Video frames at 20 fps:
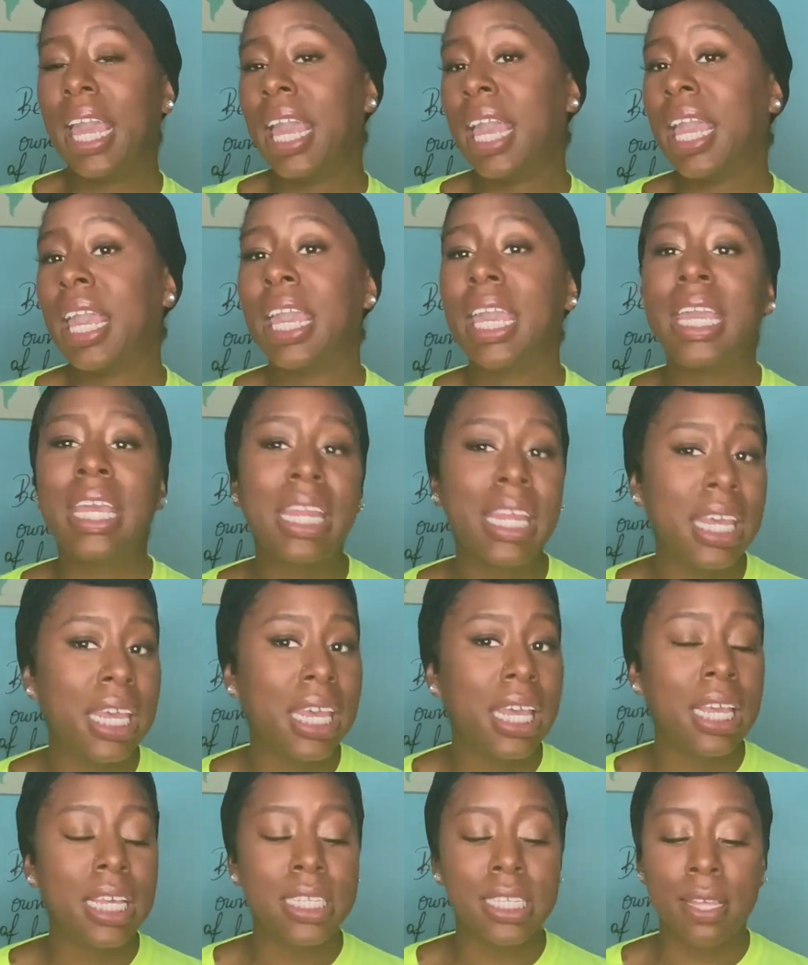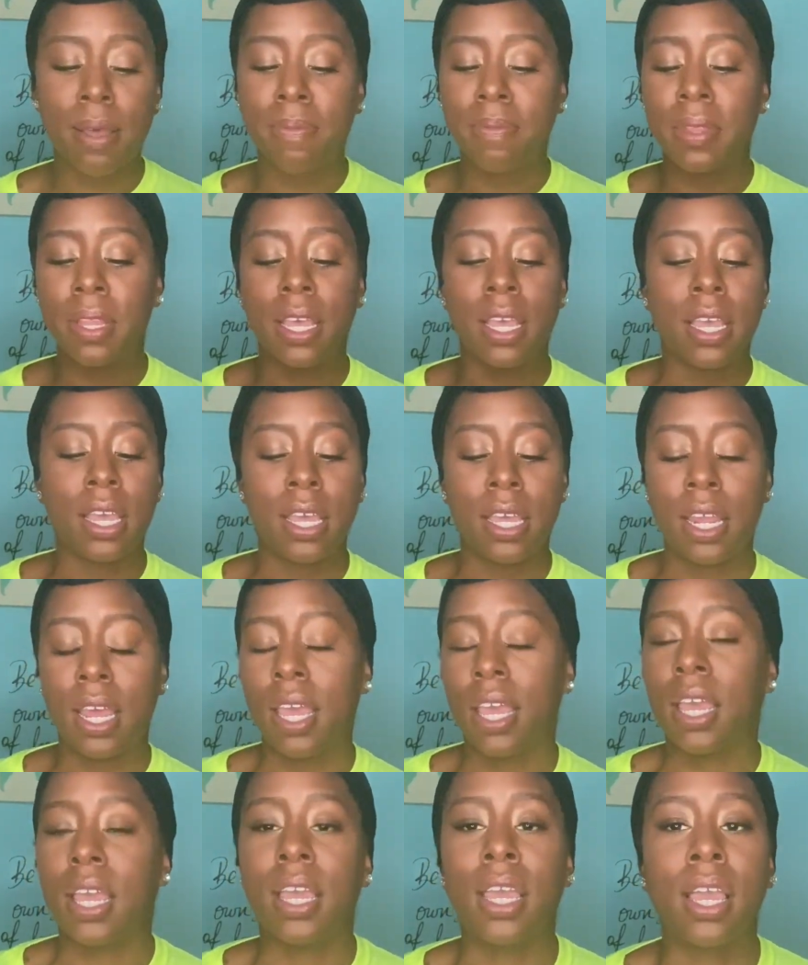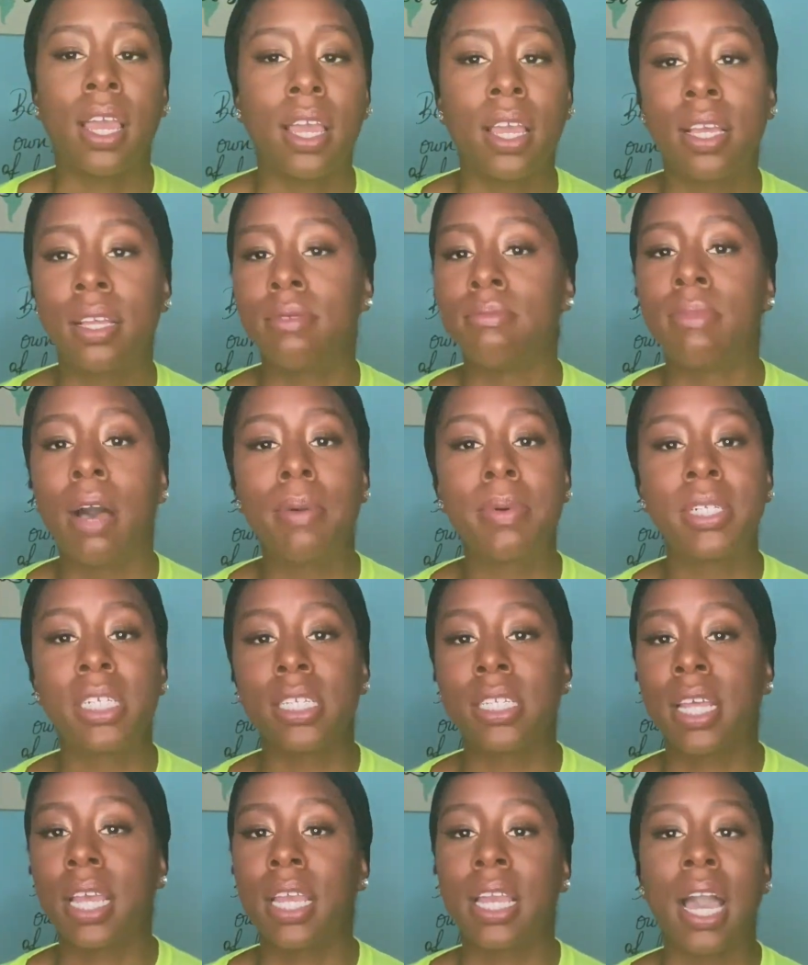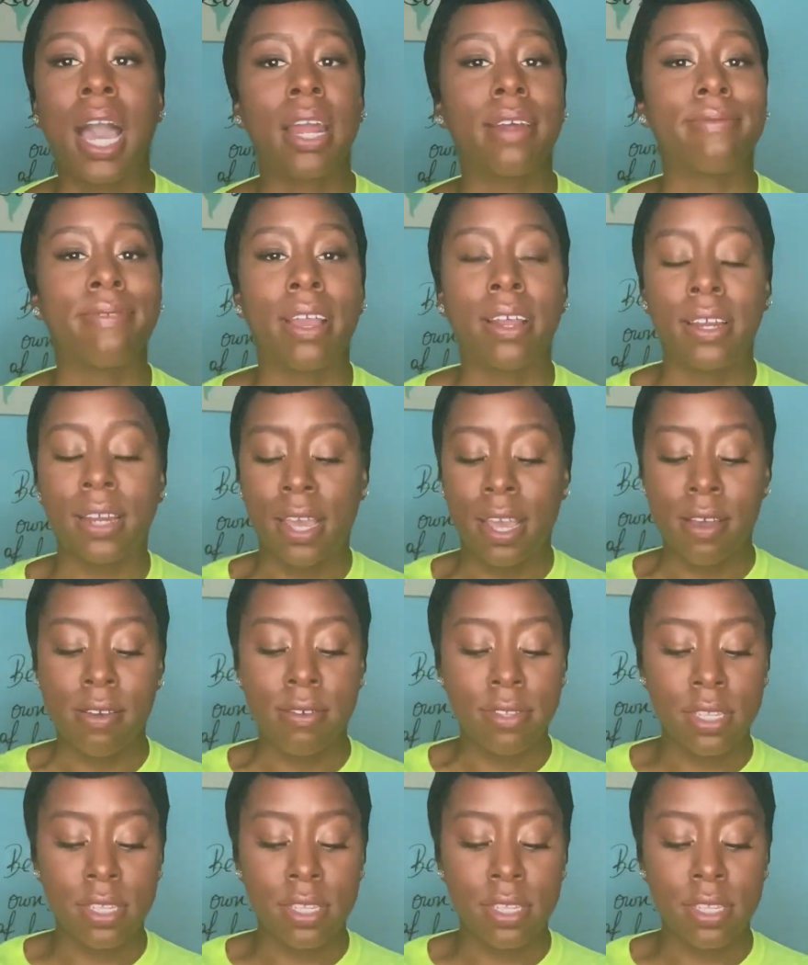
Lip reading: 80 something, and mama just ain't got it right now,